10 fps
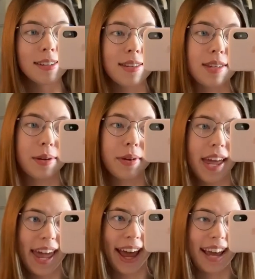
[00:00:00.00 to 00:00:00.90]
So
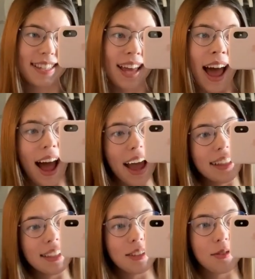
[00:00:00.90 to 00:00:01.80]
hey guys, I
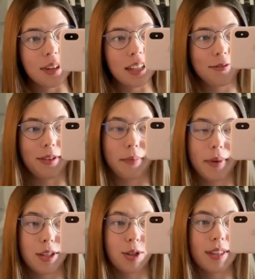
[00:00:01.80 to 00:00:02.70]
didn't really film
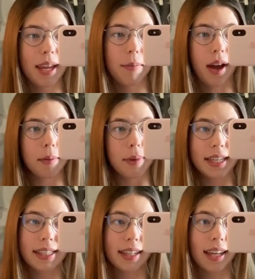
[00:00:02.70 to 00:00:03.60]
much today, but
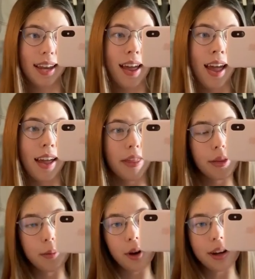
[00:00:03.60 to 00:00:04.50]
basically in
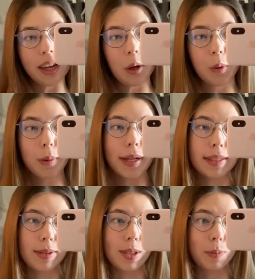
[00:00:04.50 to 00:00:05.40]
the morning we
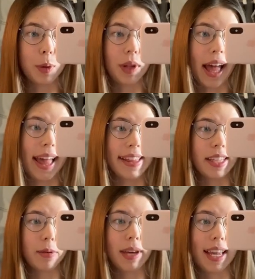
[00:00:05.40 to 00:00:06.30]
went to the pool and
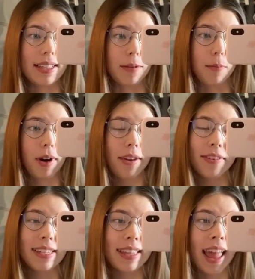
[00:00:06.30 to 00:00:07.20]
then we ate some
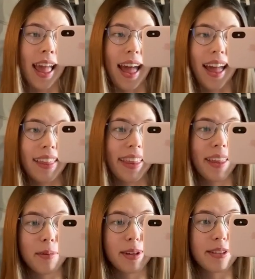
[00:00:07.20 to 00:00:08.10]
breakfast and
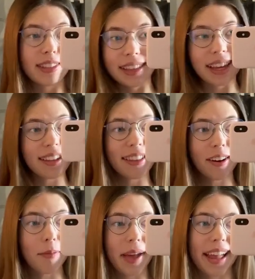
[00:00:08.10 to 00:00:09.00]
then we just laid in
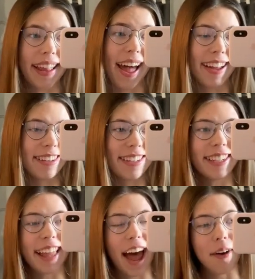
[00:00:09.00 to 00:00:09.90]
our bed and
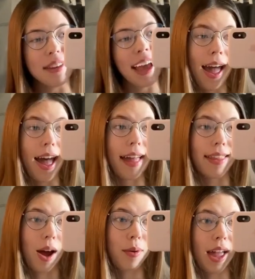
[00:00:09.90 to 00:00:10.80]
chilled out,
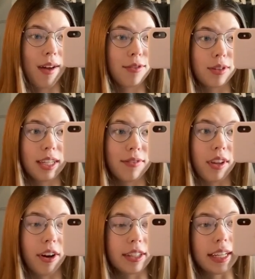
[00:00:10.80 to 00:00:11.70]
and now we have to leave
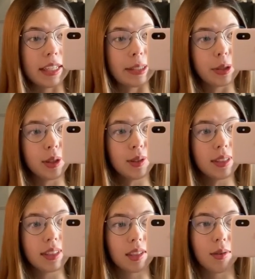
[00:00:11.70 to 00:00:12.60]
the hotel
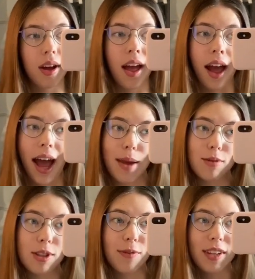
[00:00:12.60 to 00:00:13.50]
soon, so I'm
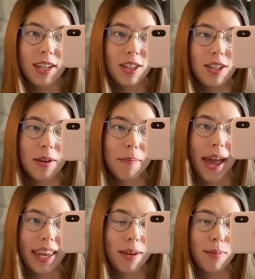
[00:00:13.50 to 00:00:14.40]
just finishing
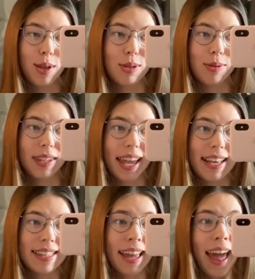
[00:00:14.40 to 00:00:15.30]
packing my
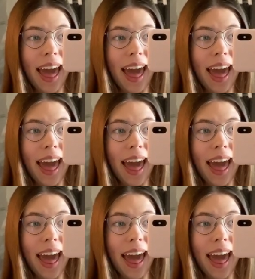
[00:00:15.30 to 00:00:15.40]
suitcase